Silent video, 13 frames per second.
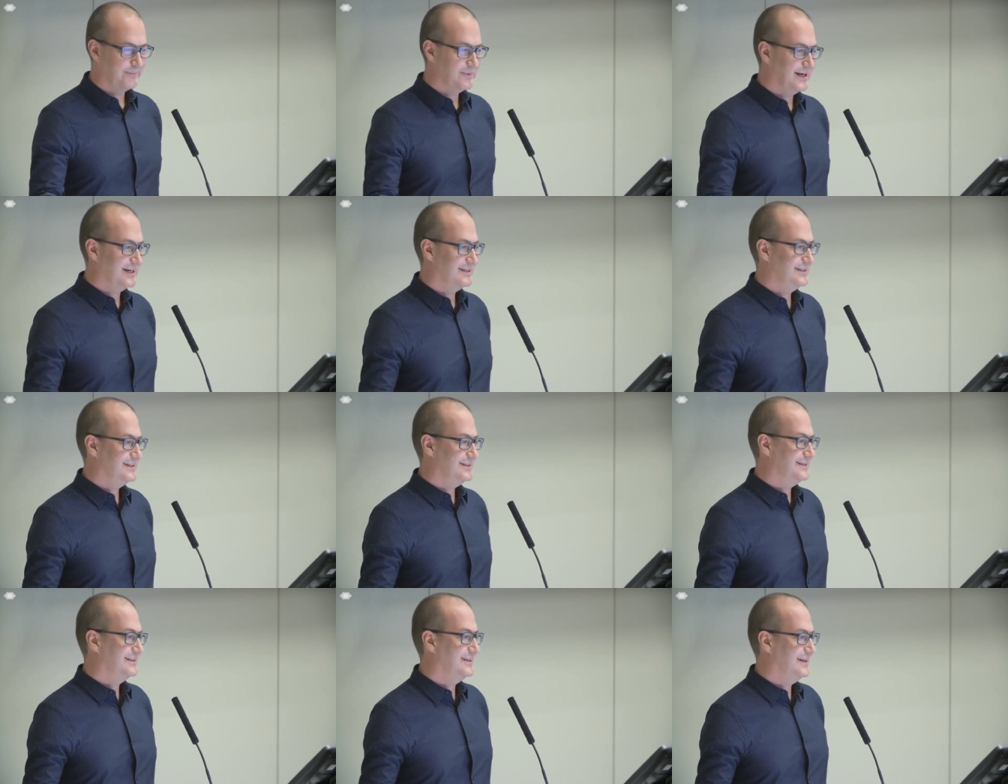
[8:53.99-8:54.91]

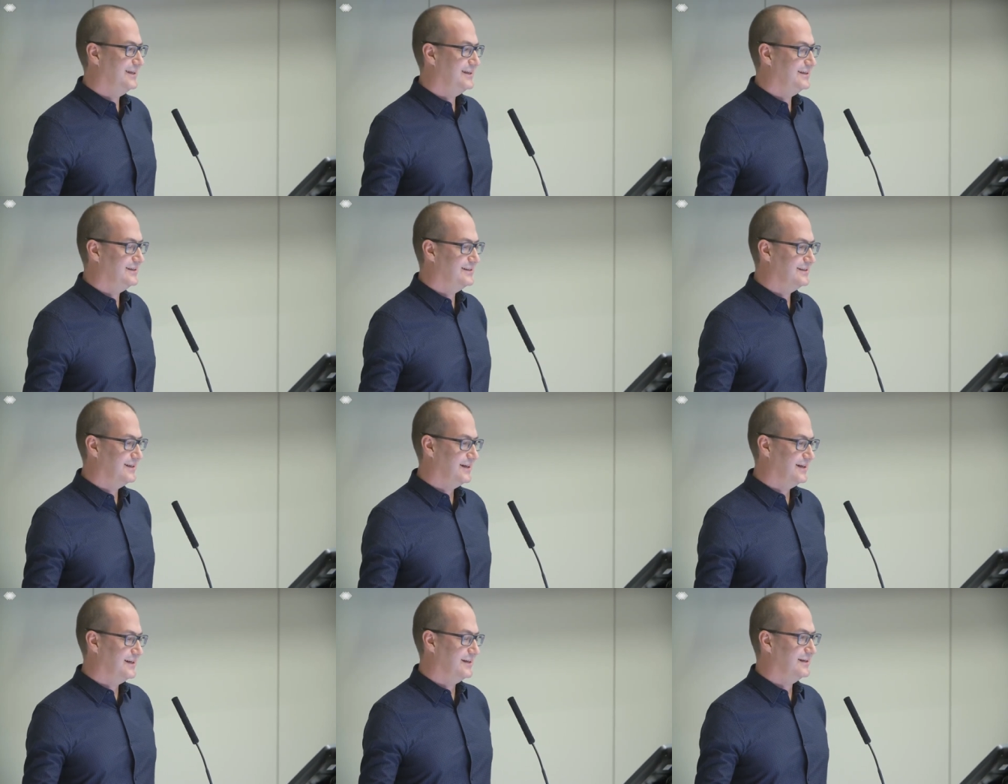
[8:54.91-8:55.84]
practice is
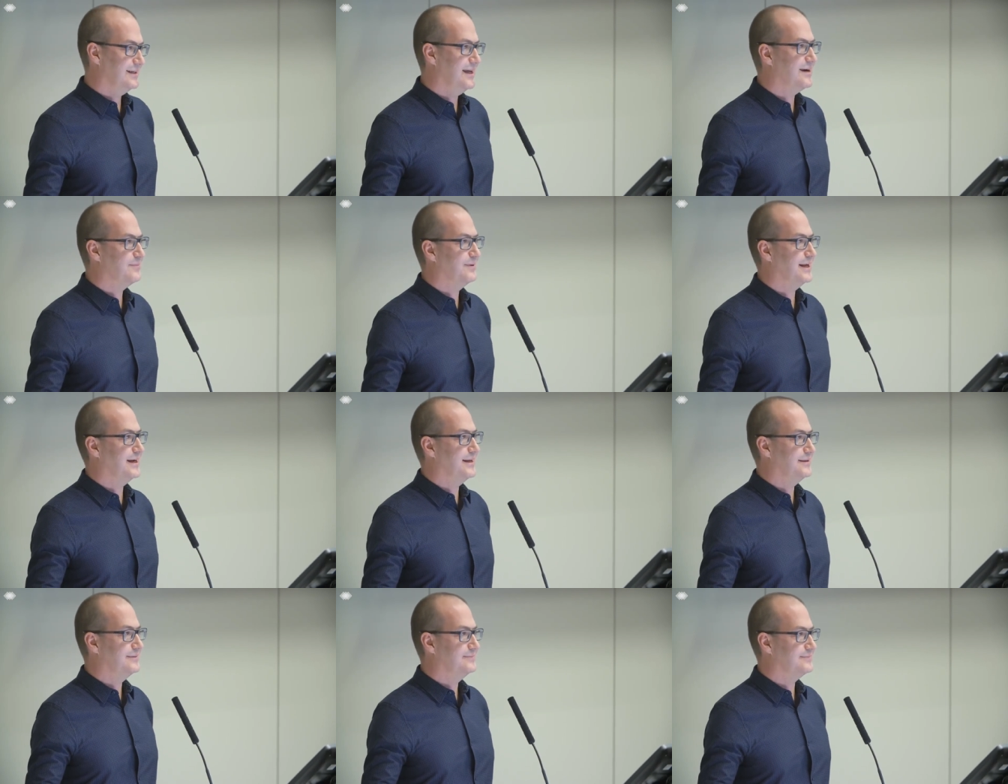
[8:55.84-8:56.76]
uh, care
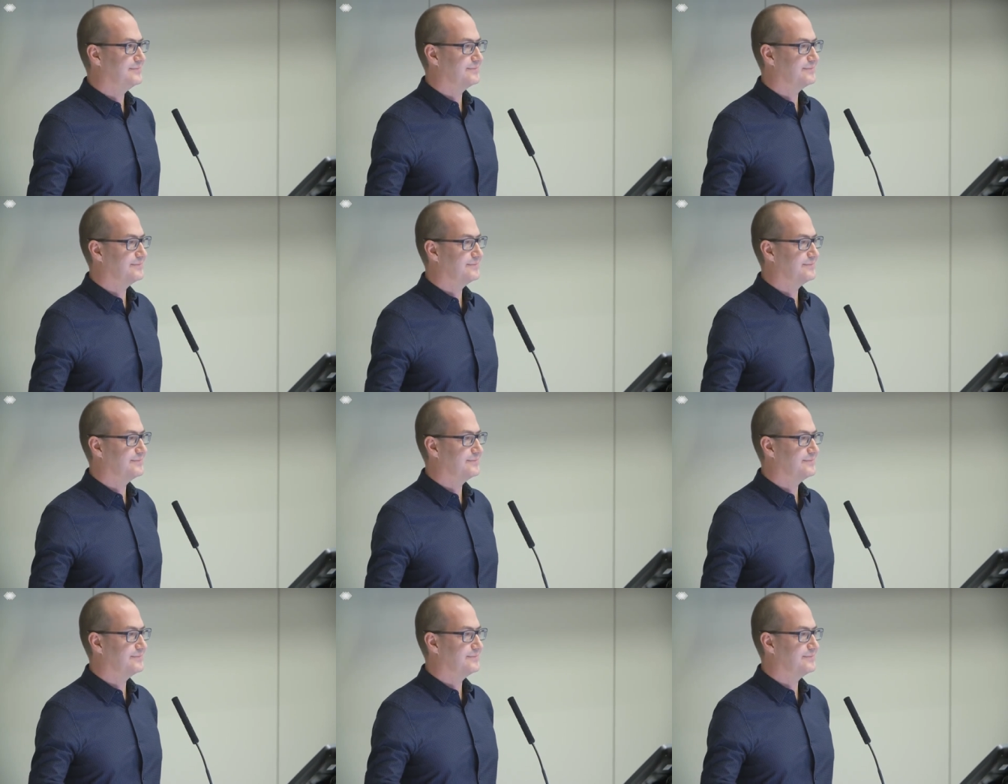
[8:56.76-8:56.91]
planning.